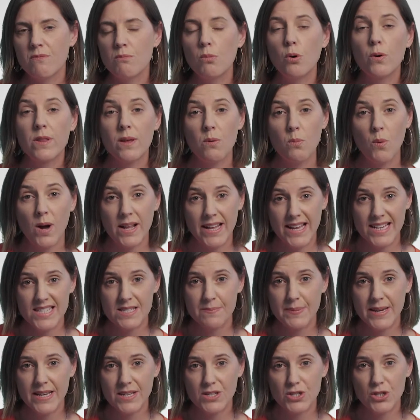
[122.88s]
more than one
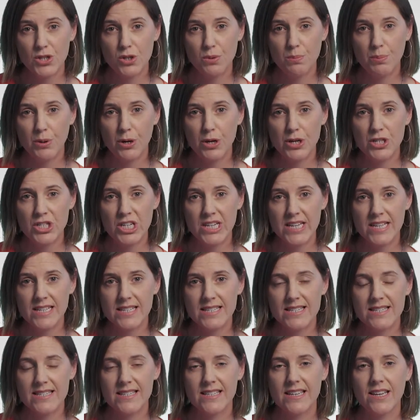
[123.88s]
aspect to your
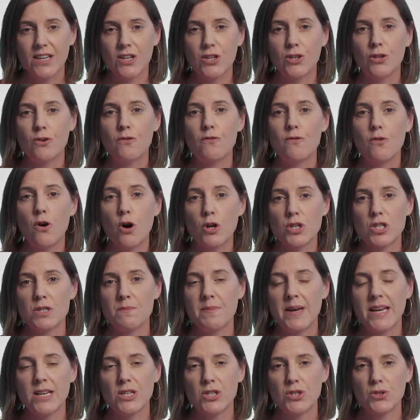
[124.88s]
project, you've got to
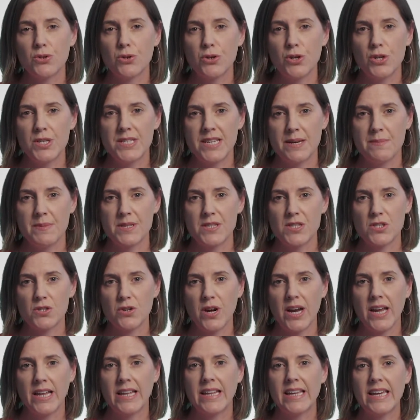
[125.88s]
make sure you
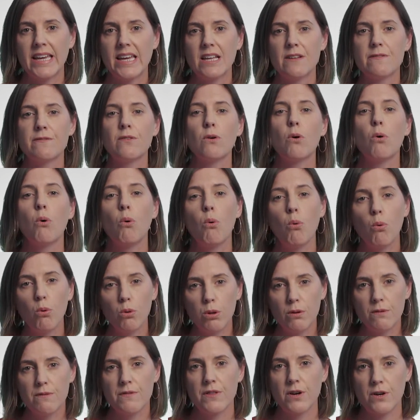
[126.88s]
demonstrate need for
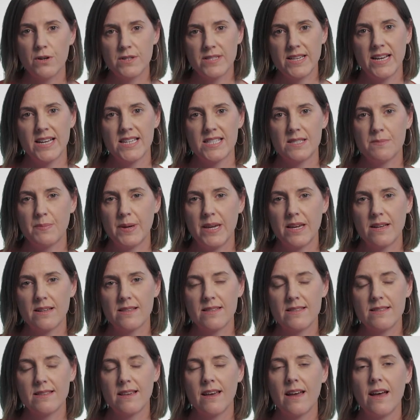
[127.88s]
all of those
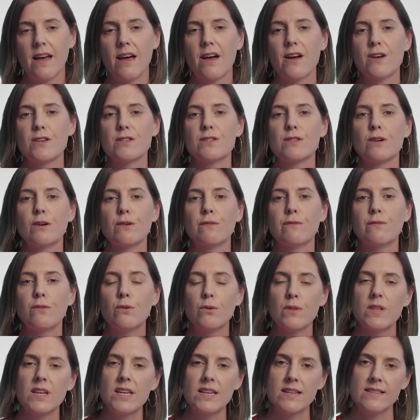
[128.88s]
aspects. So
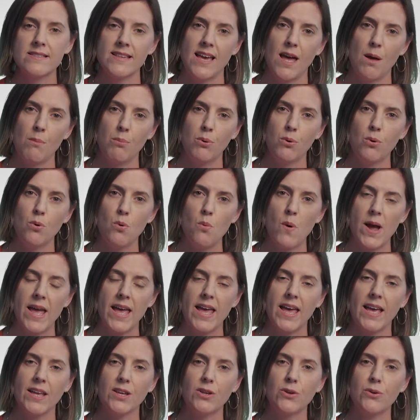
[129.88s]
for the example
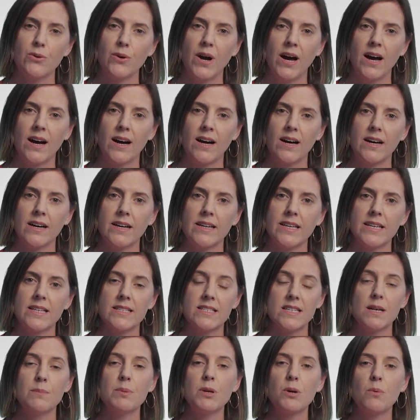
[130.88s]
where you are in
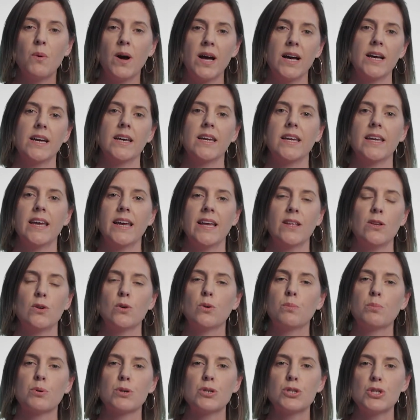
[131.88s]
WA and
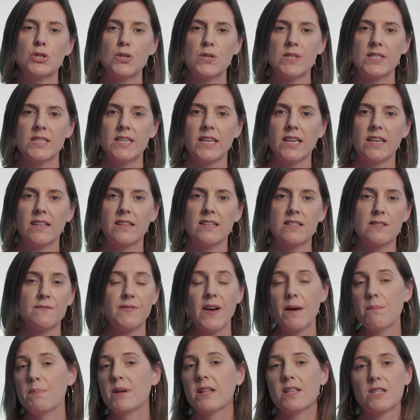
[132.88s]
you're producing this
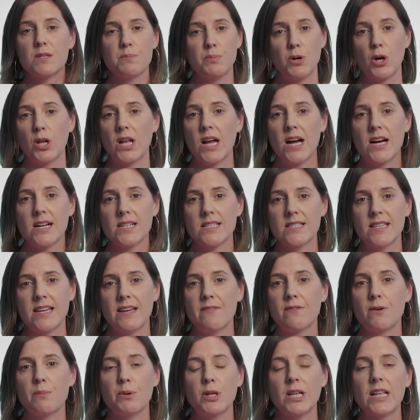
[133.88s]
fabulous product that
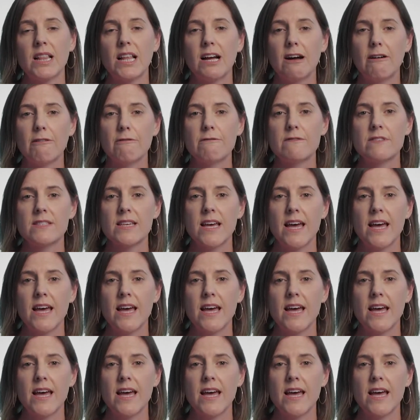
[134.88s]
everybody loves